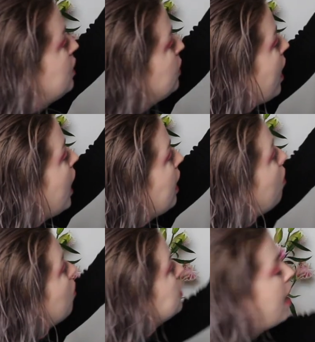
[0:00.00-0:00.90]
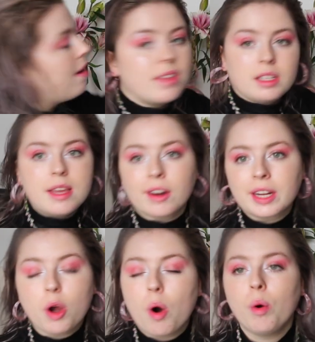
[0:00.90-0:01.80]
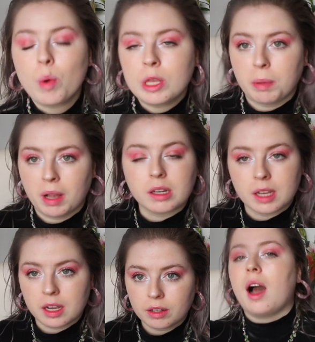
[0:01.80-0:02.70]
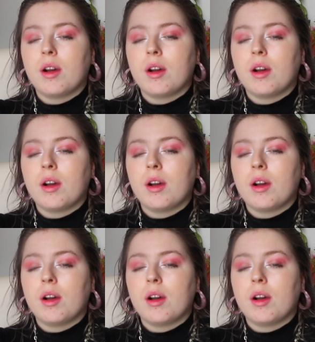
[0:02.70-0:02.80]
So yeah, I always have this here. It's always plugged in.